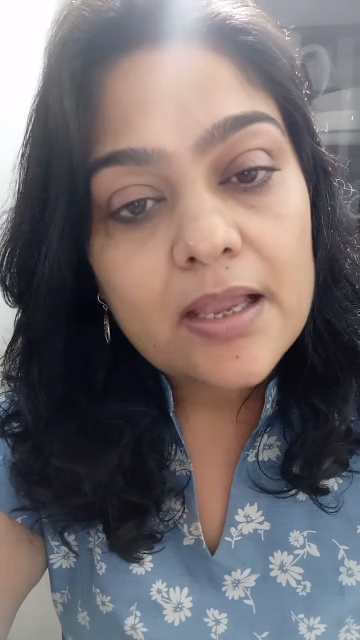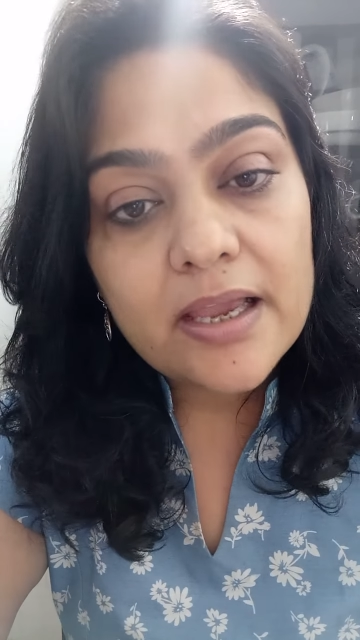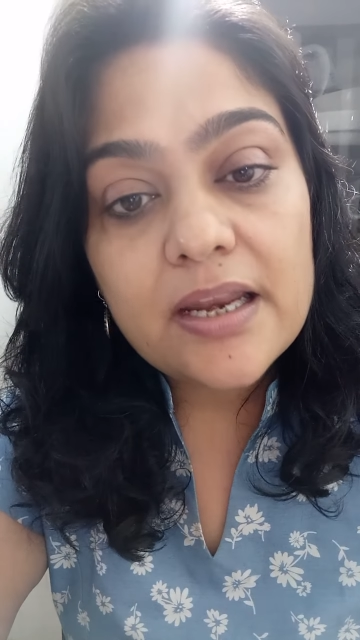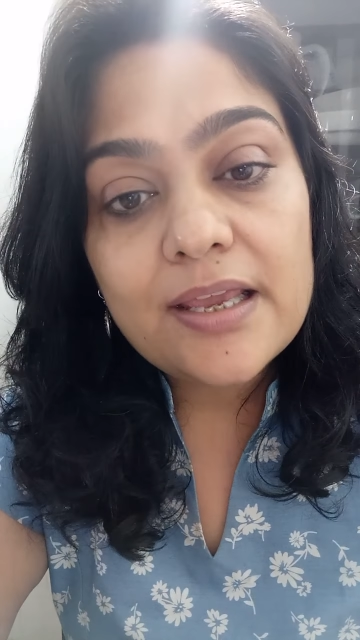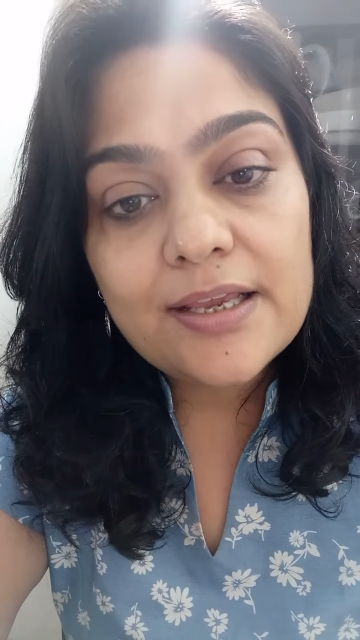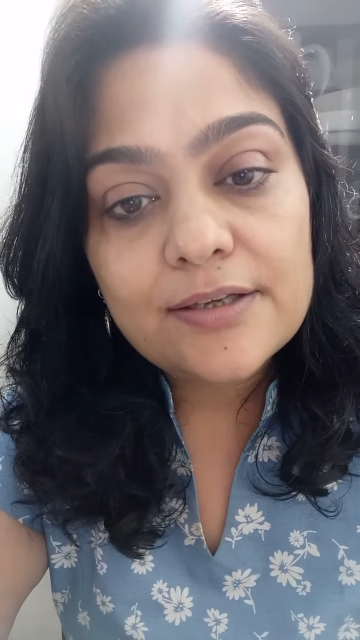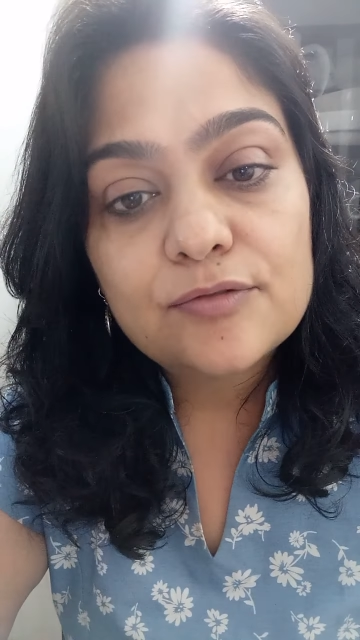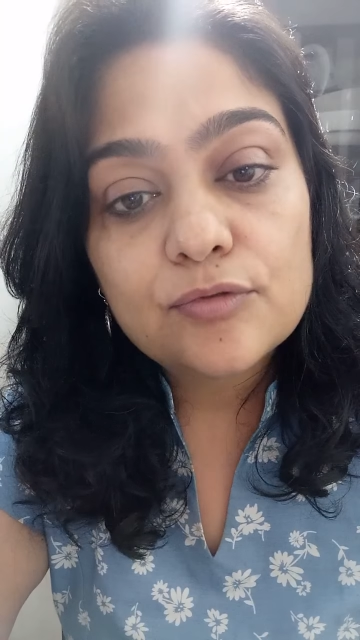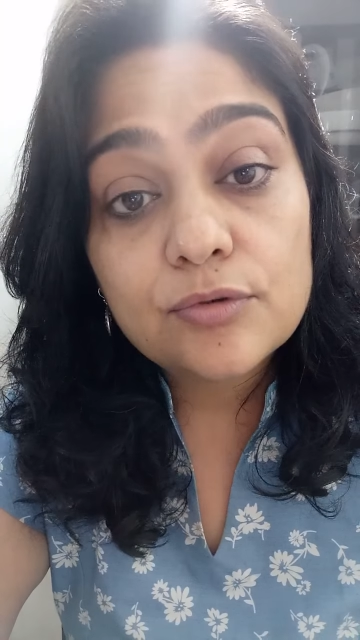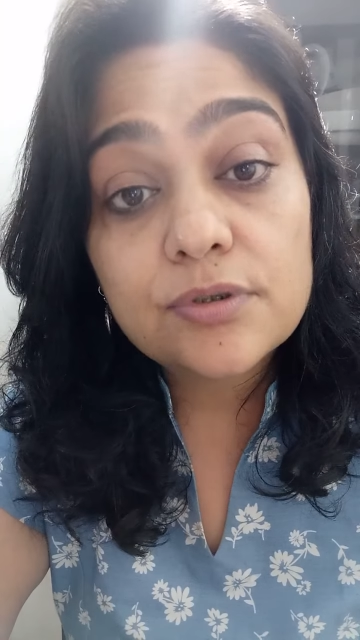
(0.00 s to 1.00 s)
any
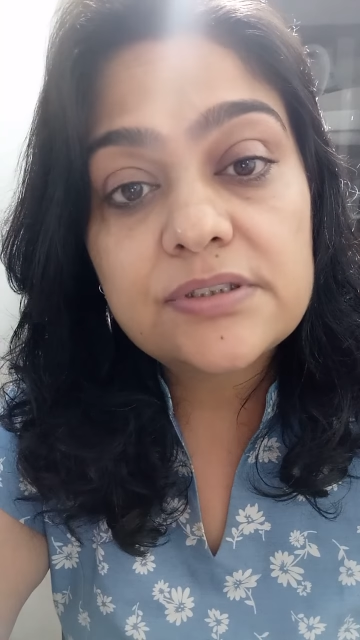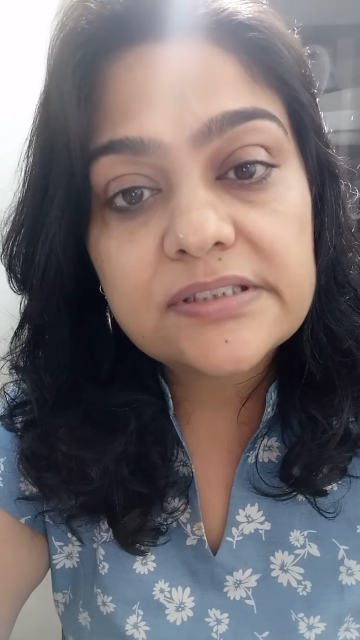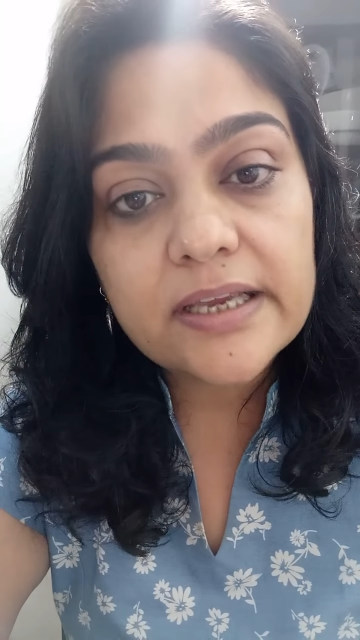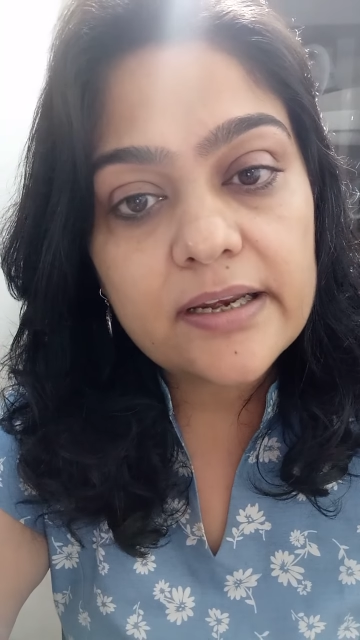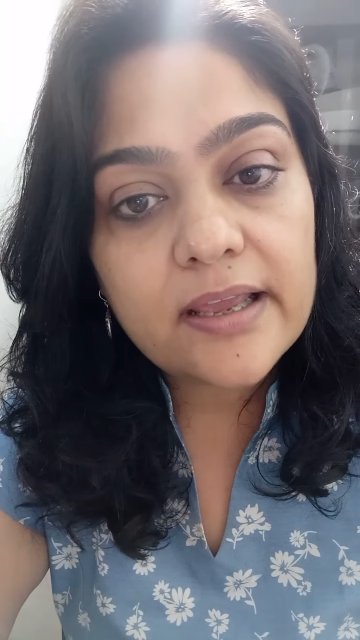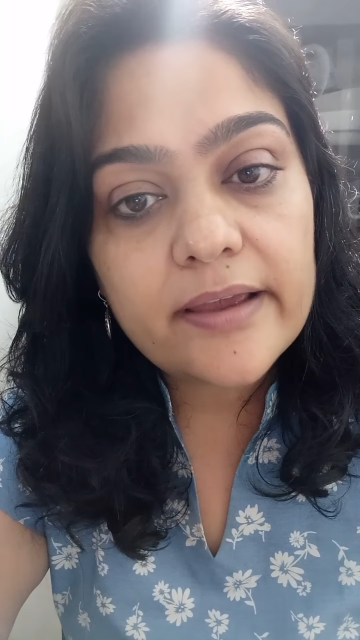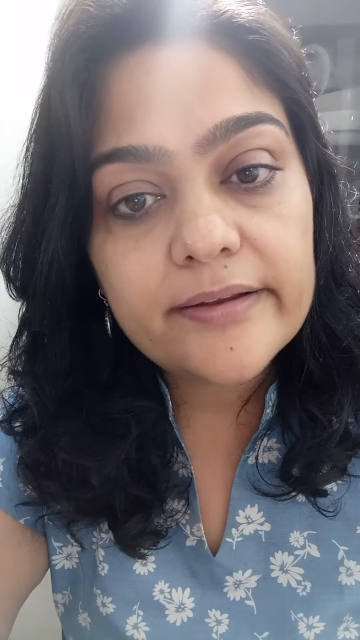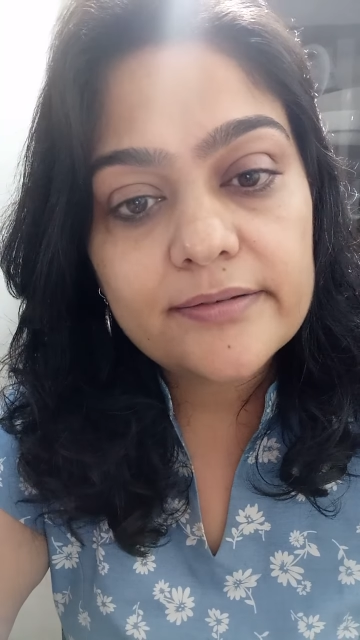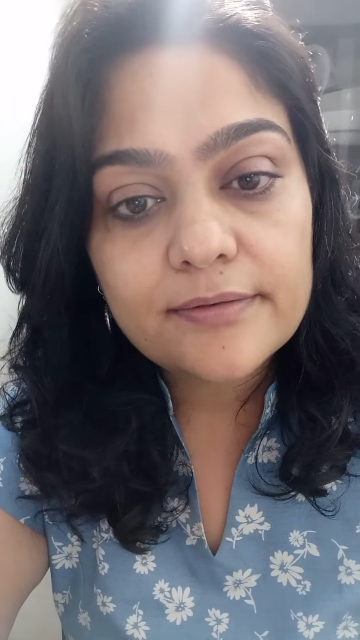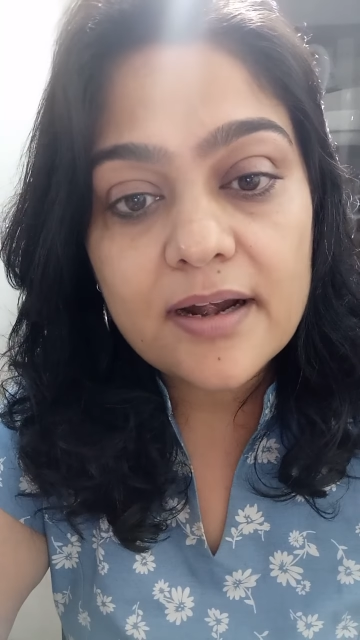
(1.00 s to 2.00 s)
good
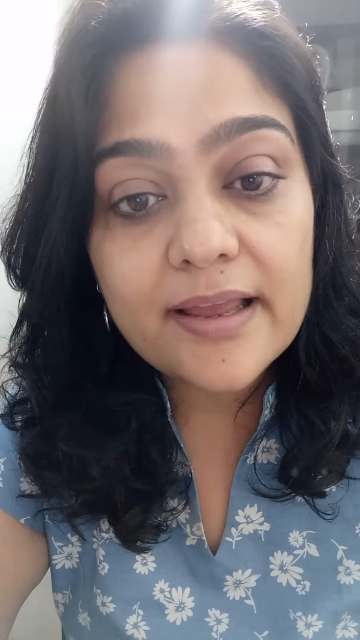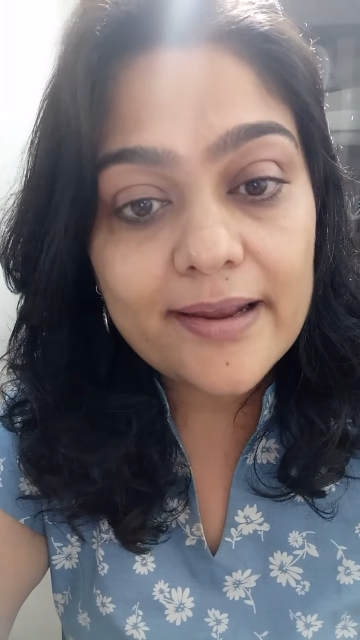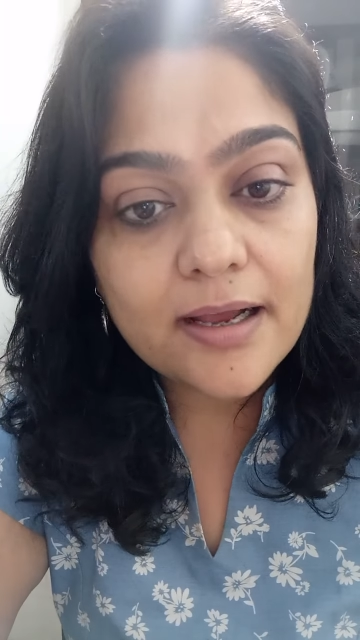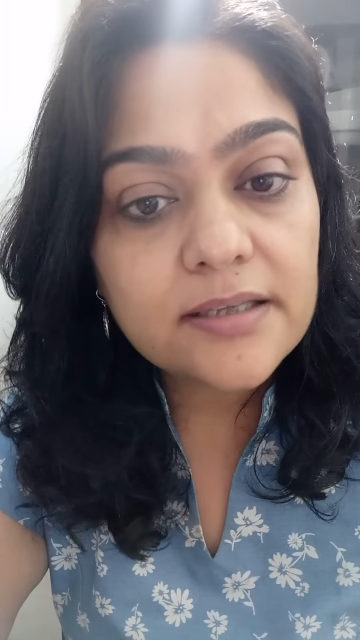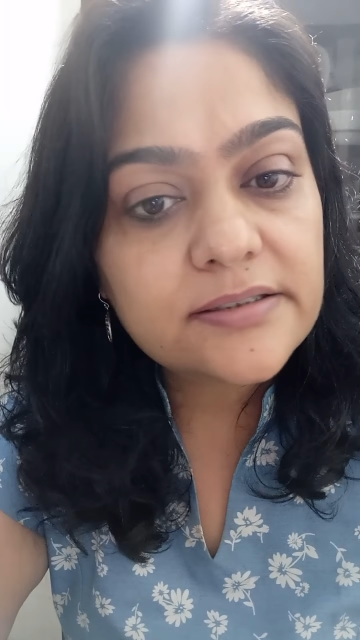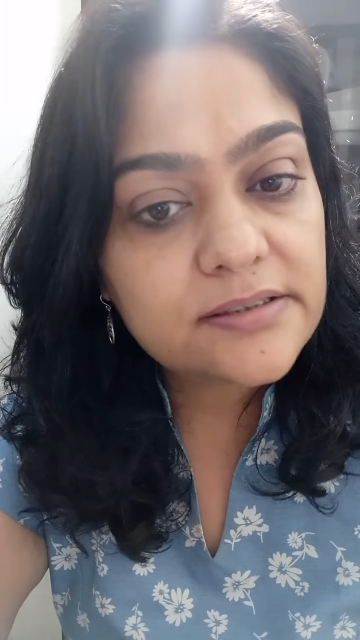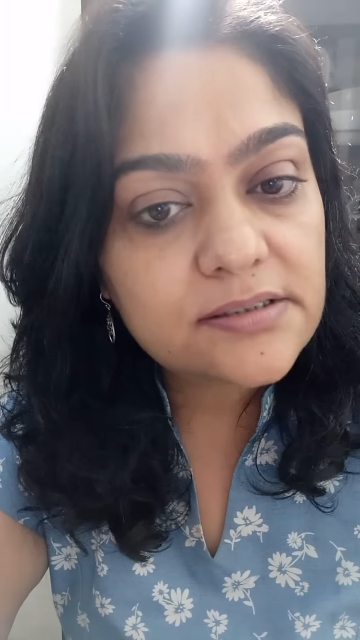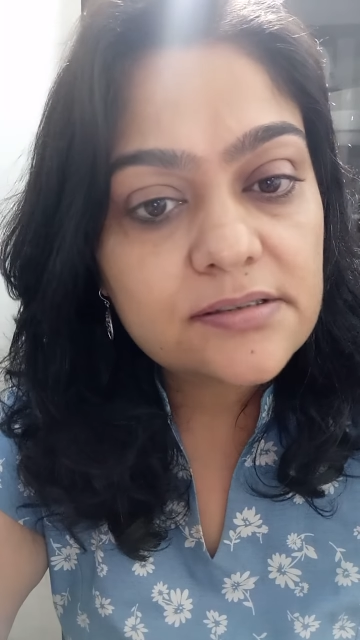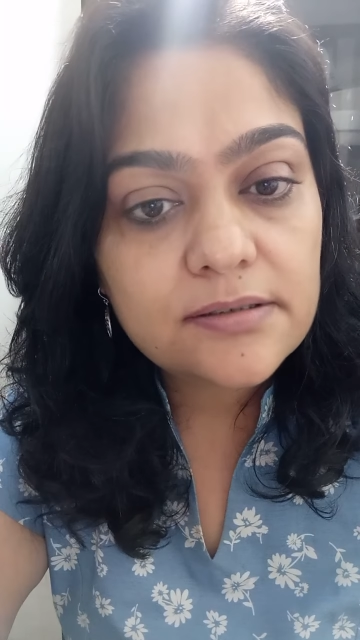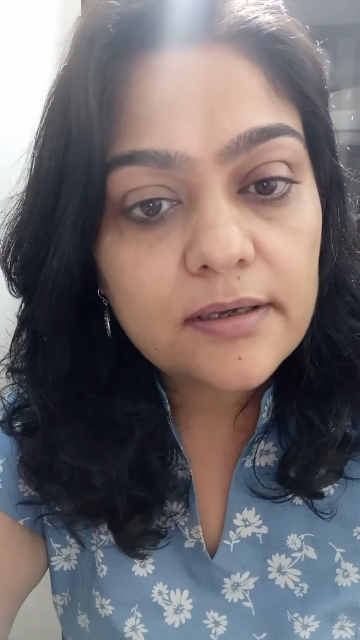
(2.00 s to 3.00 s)
skincare,
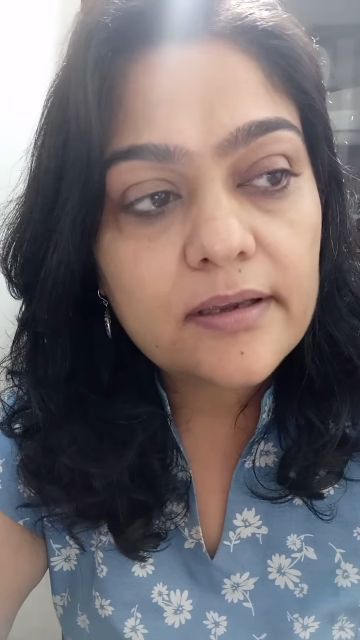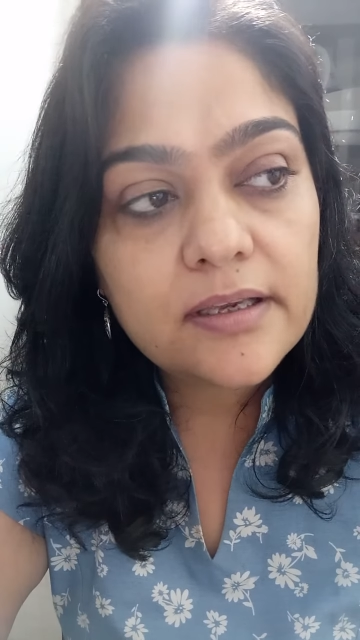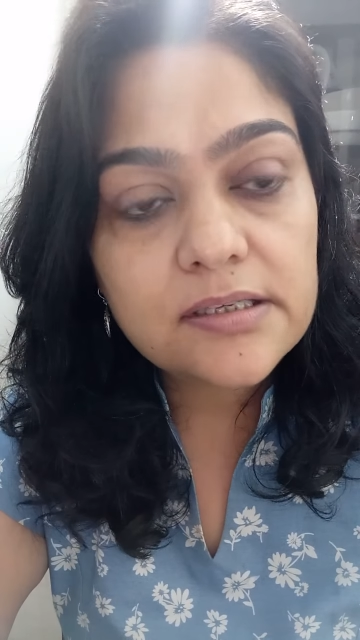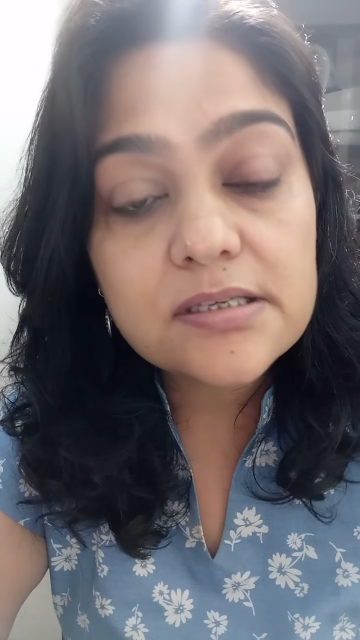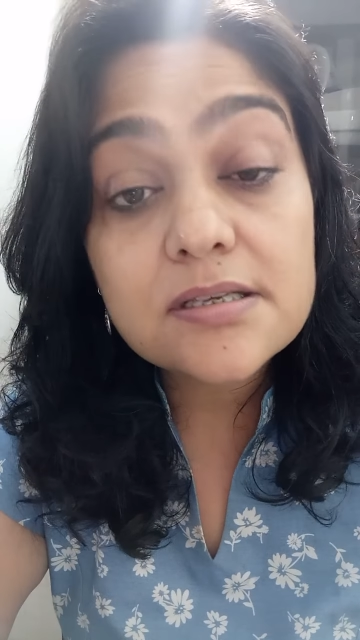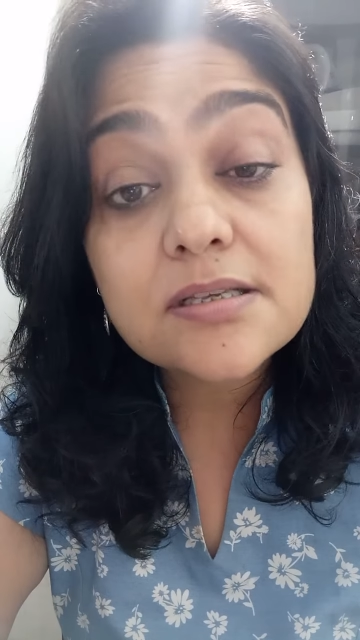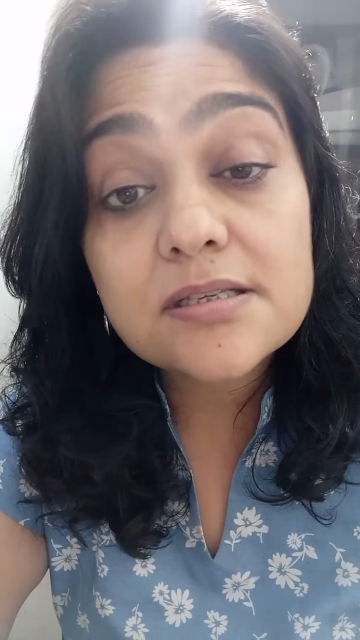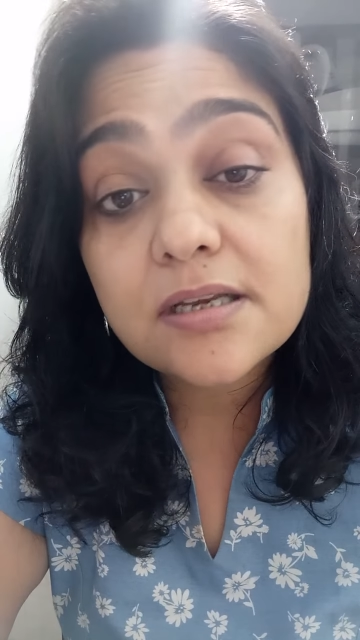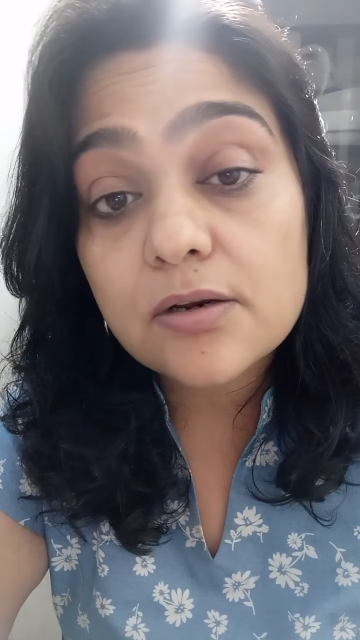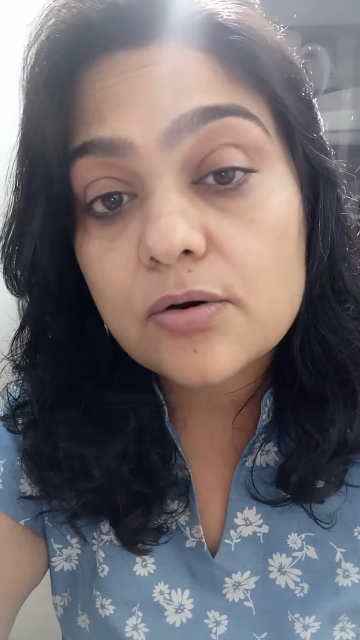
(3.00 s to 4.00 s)
Clarins is
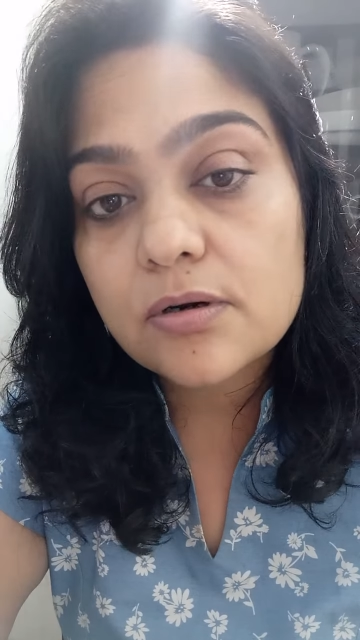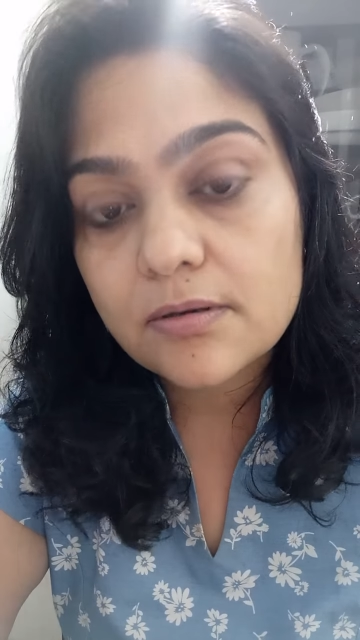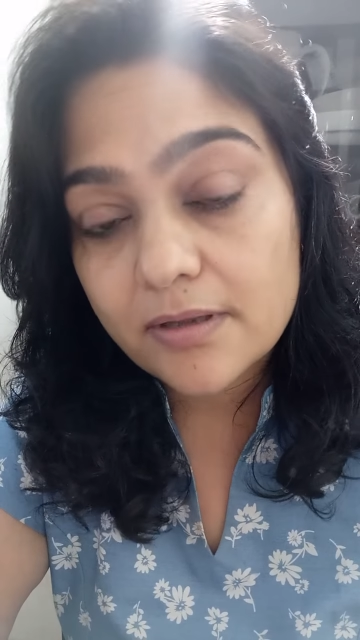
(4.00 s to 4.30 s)
still good.